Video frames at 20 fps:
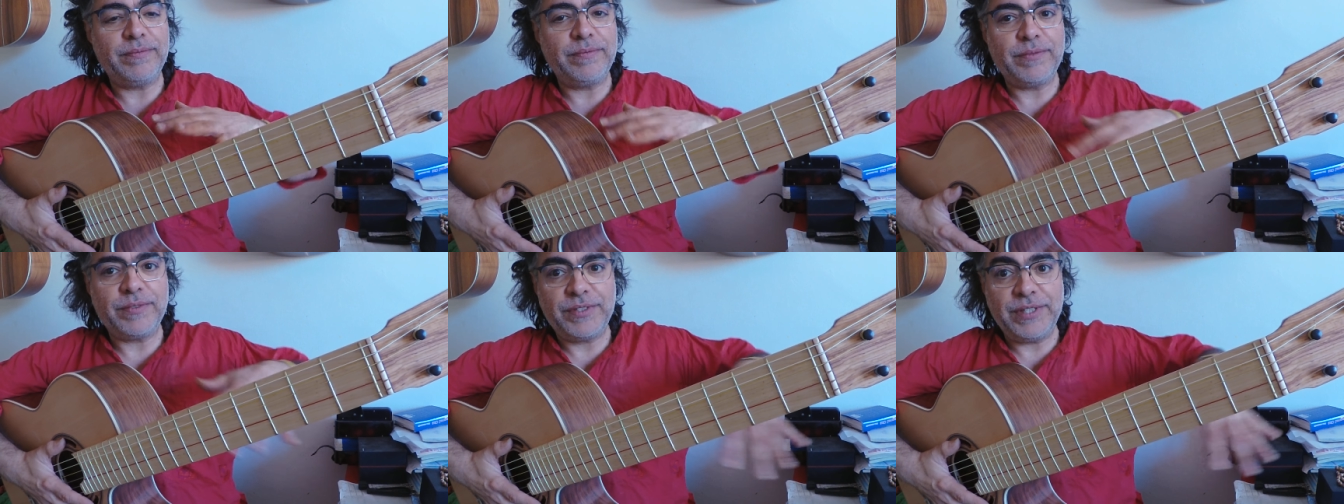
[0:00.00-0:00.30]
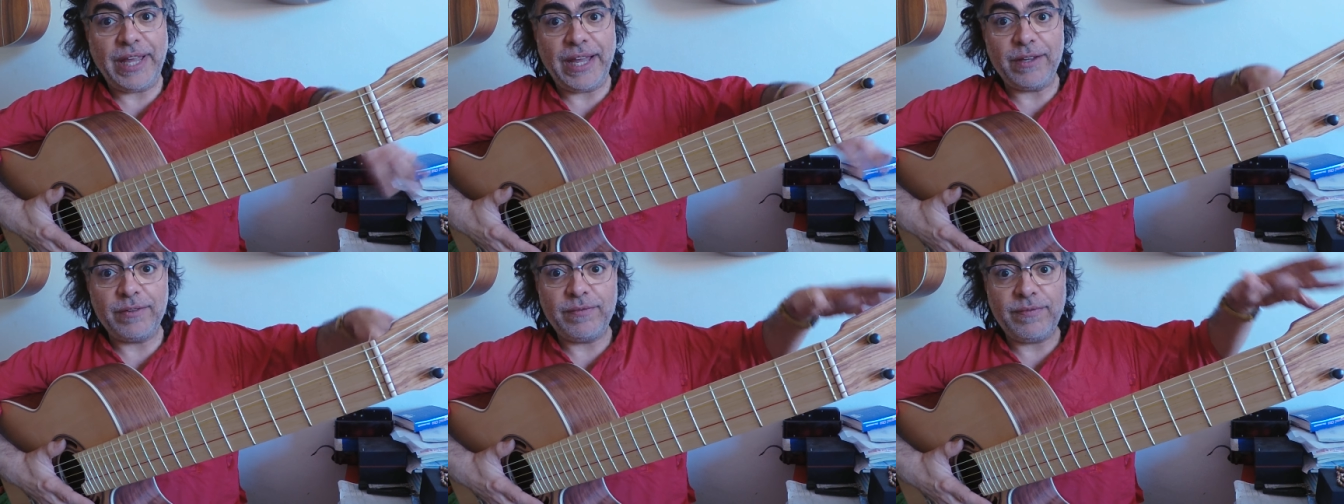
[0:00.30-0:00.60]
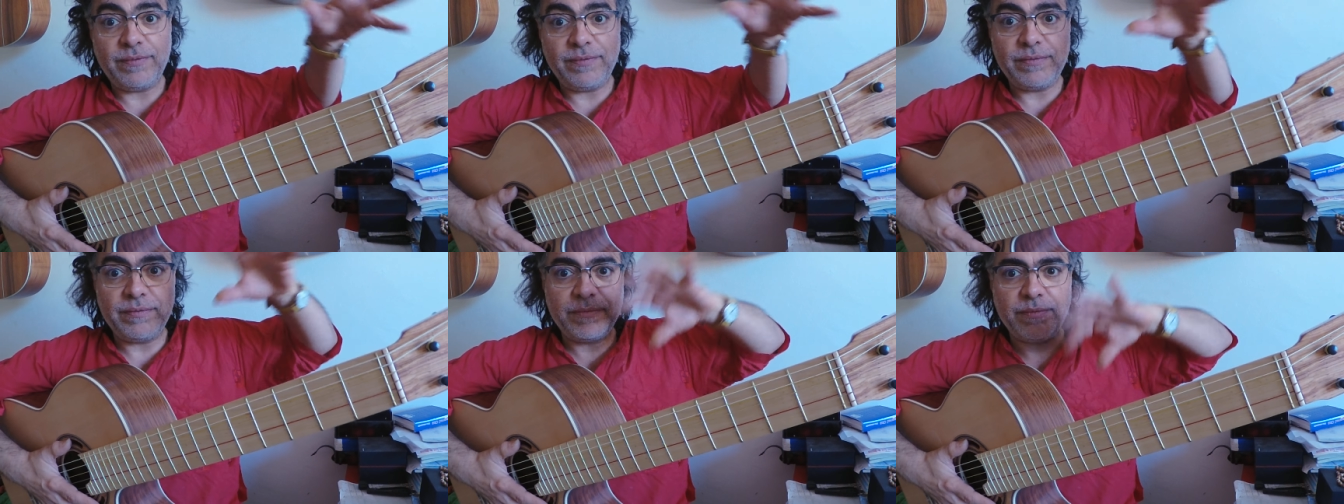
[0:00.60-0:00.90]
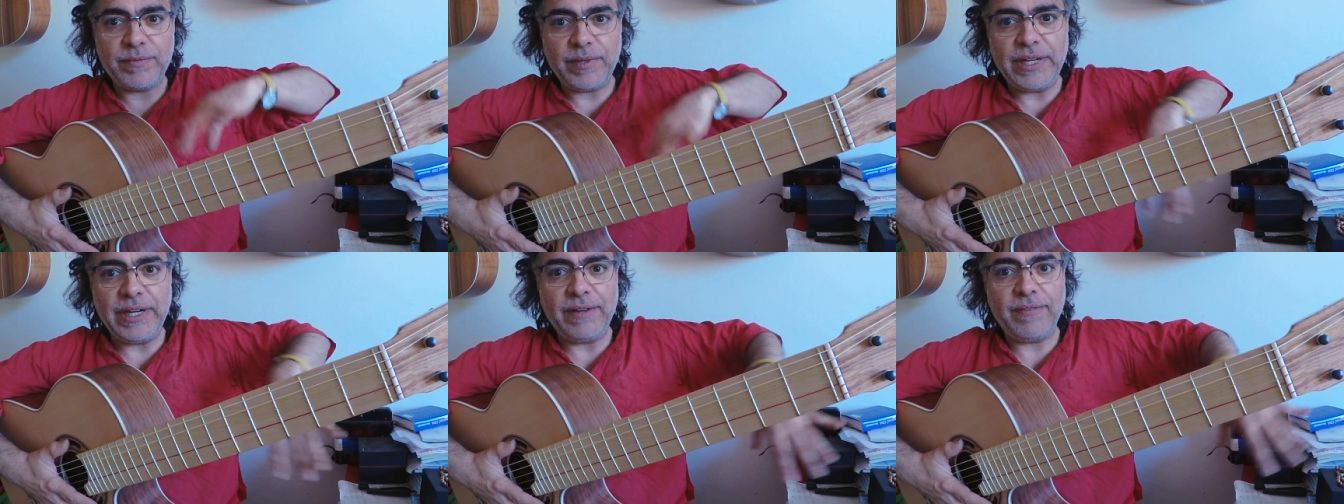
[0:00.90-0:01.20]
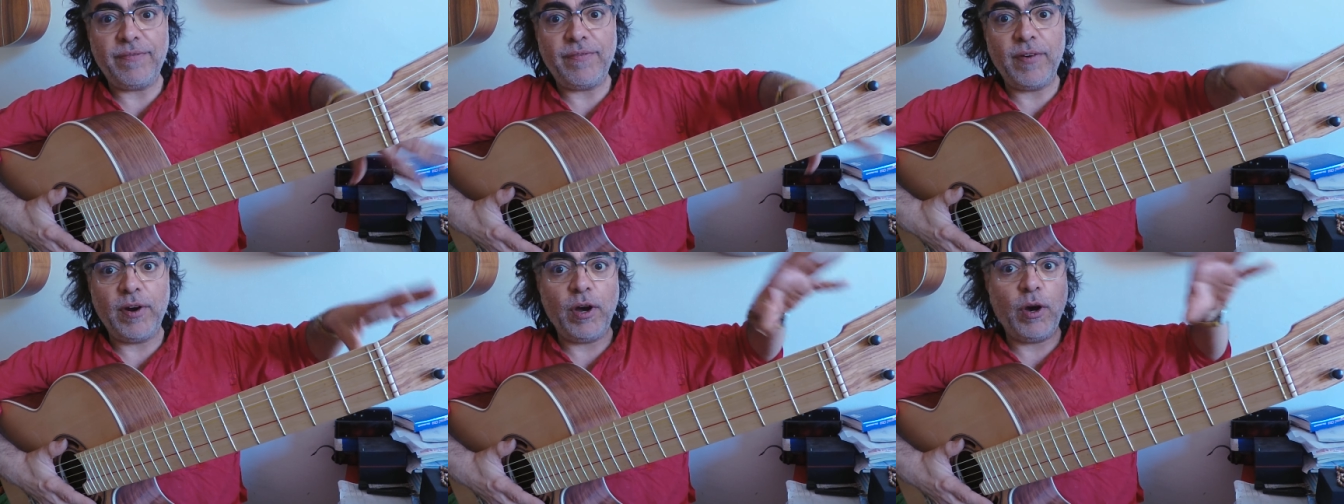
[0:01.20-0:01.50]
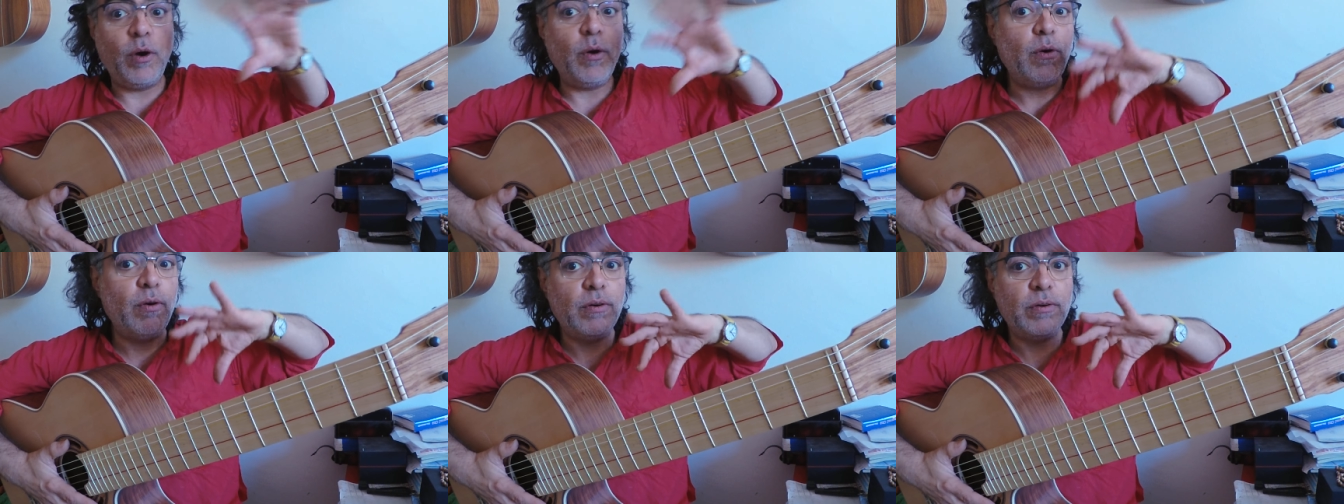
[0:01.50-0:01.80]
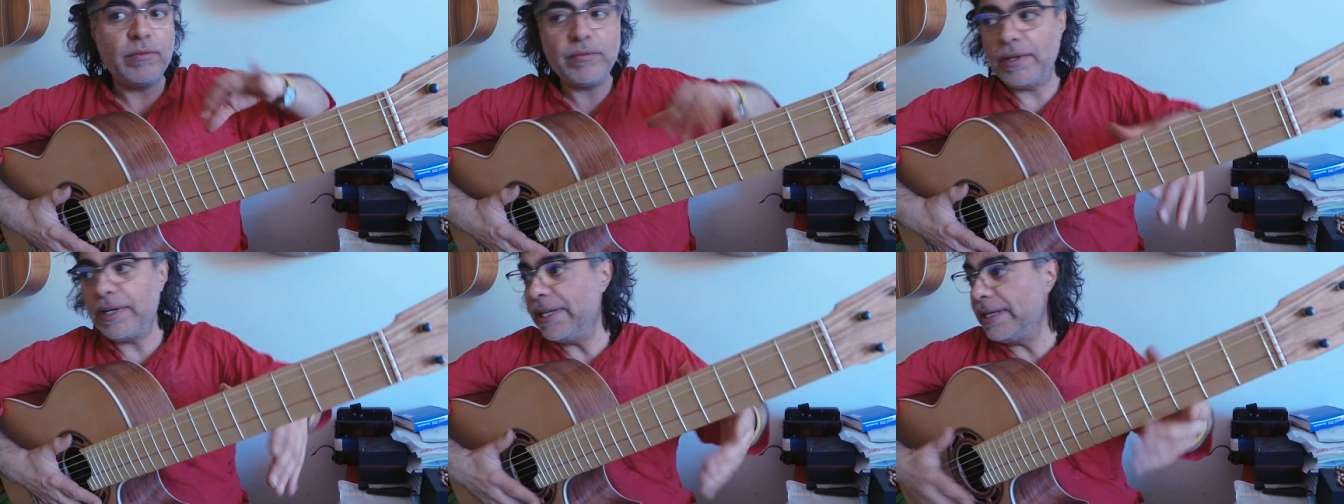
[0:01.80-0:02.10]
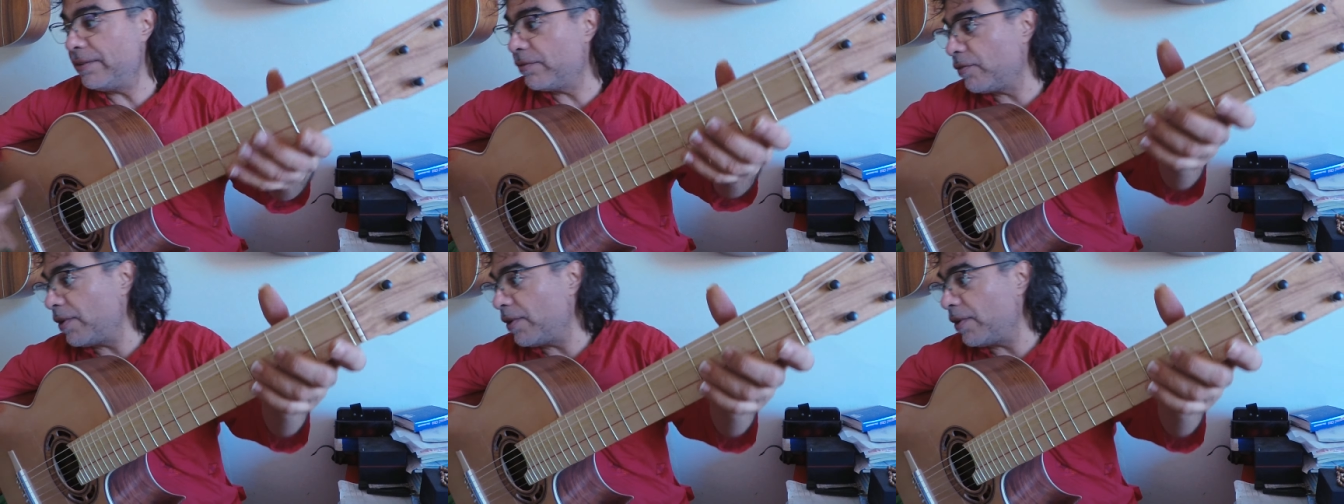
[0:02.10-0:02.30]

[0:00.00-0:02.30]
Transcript: sound in a flow and